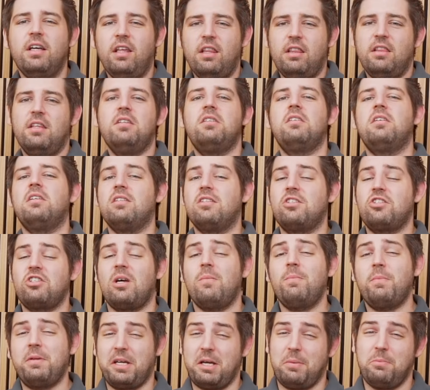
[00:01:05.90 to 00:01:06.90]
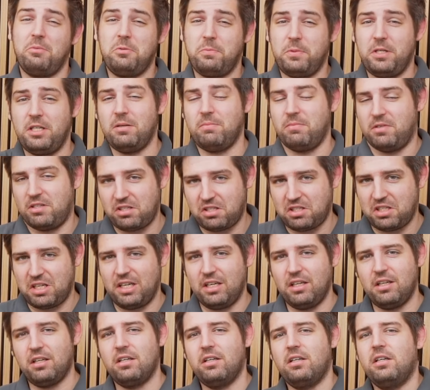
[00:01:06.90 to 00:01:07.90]
This can sometimes be a
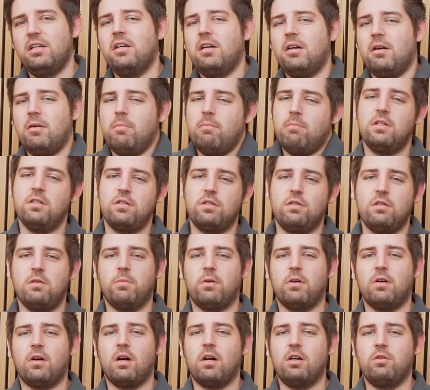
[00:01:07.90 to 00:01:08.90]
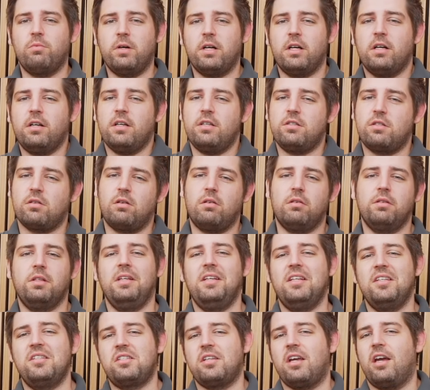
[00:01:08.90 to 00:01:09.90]
mistake. Consumer hardware is only
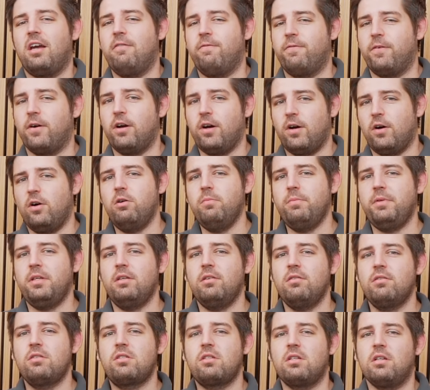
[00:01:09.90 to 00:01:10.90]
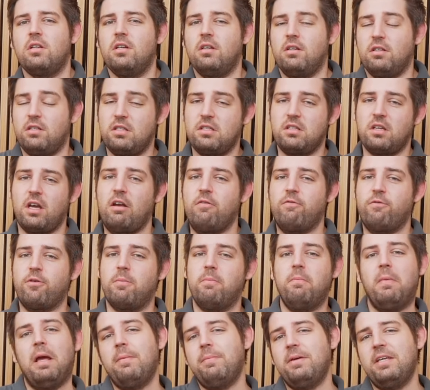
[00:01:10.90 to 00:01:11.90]
designed for home use, designed for
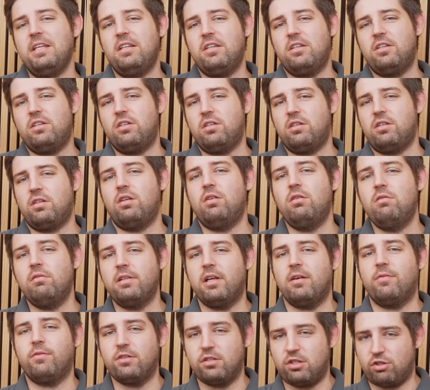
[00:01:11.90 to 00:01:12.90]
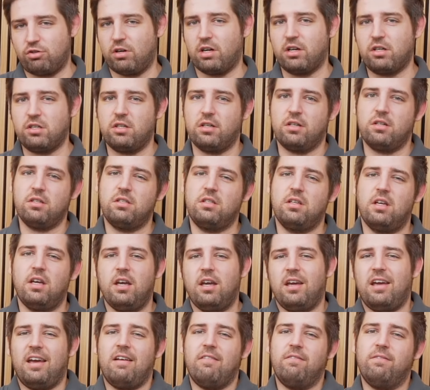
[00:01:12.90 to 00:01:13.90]
maybe 2-level structures
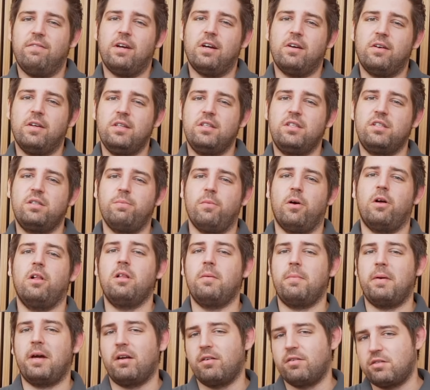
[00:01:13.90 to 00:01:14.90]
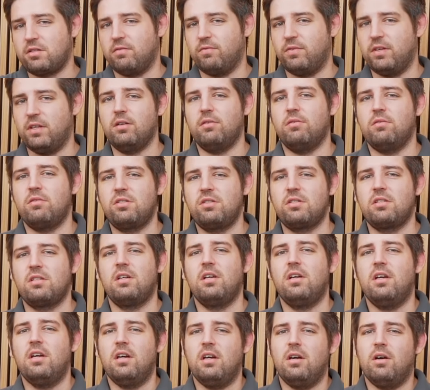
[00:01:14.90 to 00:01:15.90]
and very small amounts of use.
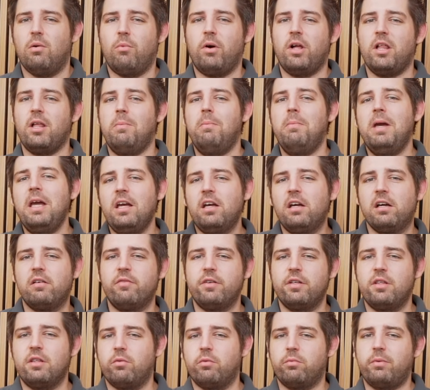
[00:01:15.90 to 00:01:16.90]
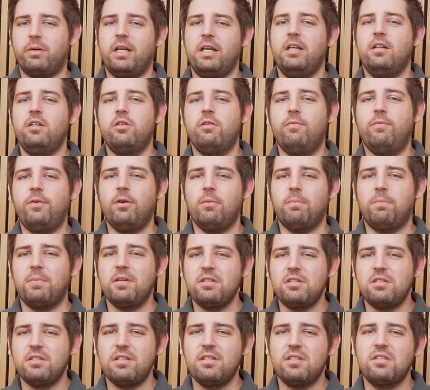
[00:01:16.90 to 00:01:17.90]
While it may cover the range of your
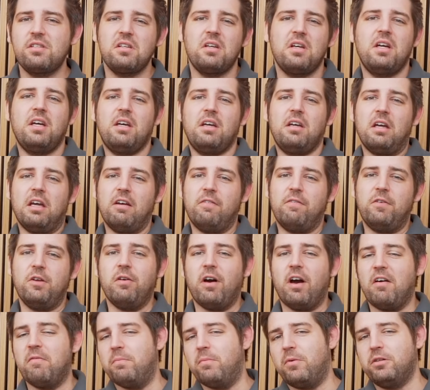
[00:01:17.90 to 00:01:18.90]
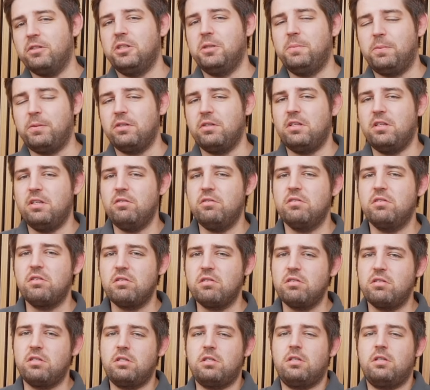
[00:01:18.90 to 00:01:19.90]
business, if you have multiple
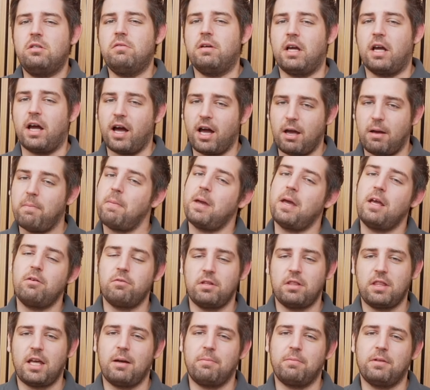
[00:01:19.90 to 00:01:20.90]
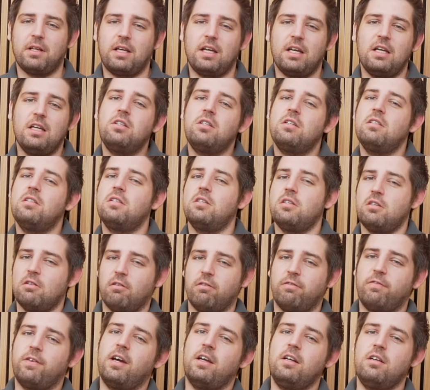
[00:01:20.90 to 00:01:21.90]
users doing high bandwidth applications, you'll
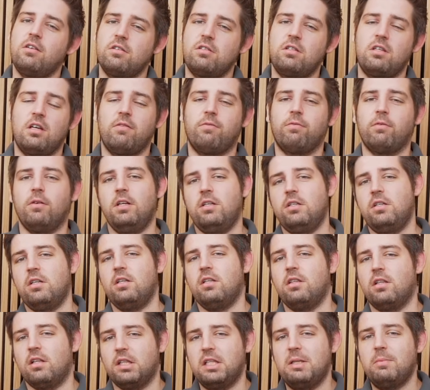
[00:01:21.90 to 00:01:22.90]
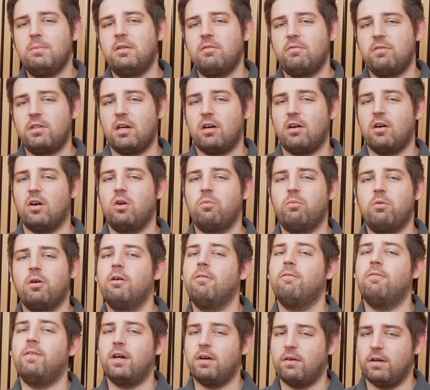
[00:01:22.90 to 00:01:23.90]
find yourself reaching the limit of the hardware
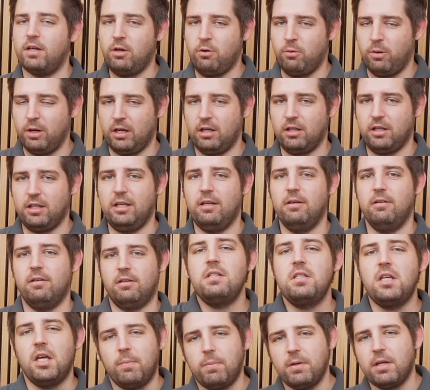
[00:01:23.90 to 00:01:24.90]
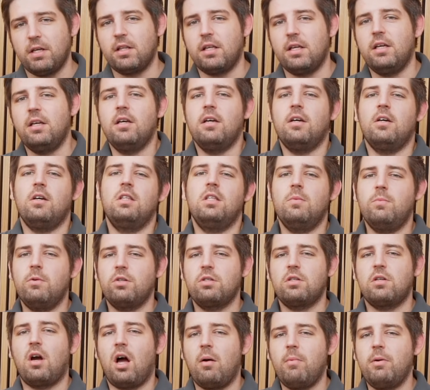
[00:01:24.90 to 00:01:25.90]
very quickly. Typically, the
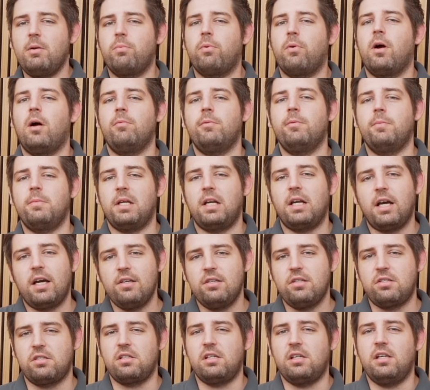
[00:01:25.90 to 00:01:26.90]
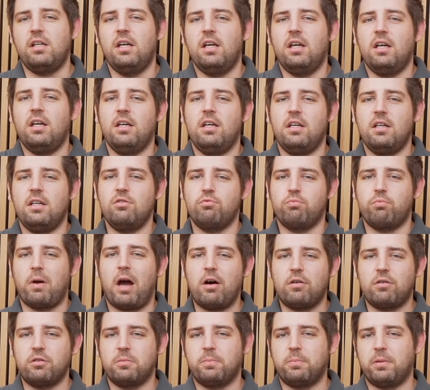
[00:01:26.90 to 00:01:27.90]
most common problem that I see is
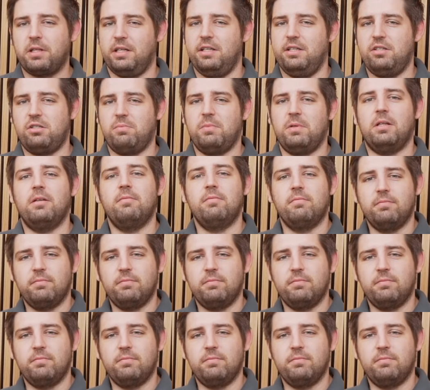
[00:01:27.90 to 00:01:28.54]
router placement.